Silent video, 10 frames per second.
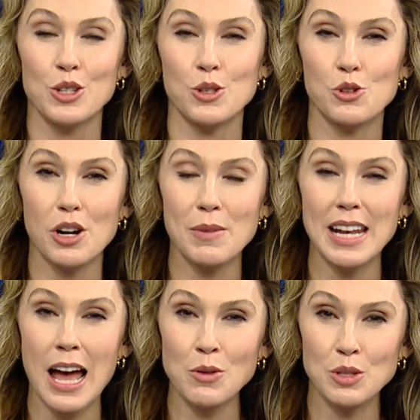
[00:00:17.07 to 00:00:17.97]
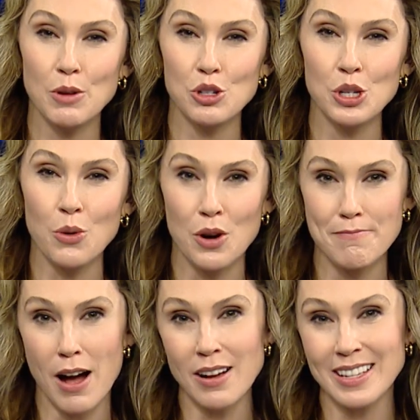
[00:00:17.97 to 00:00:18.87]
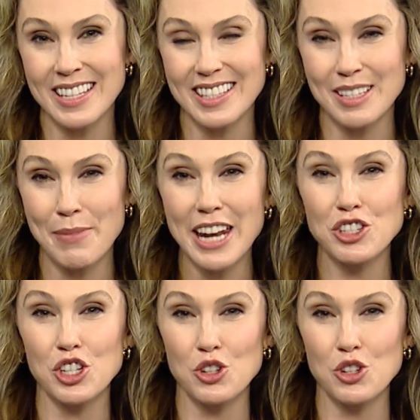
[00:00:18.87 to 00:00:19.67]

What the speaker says: So joining me now is Moshe Orenbuch. He's the managing